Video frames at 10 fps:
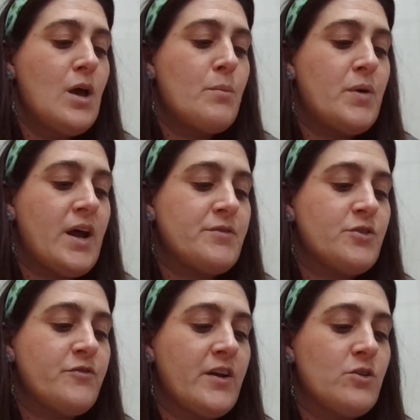But
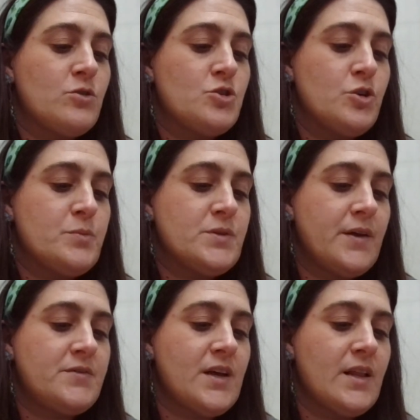after federal troops
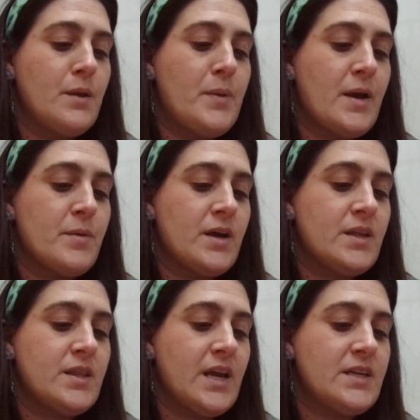left Alabama
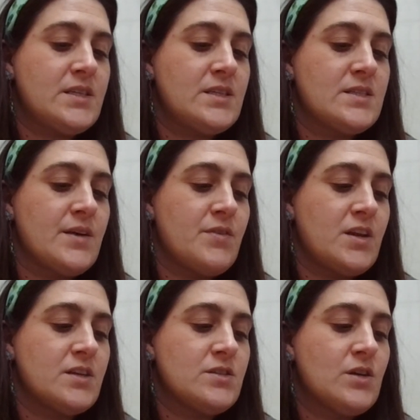in the
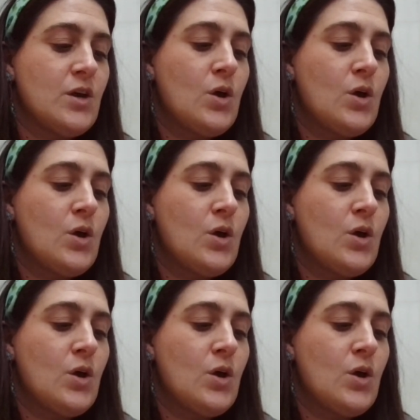1870s,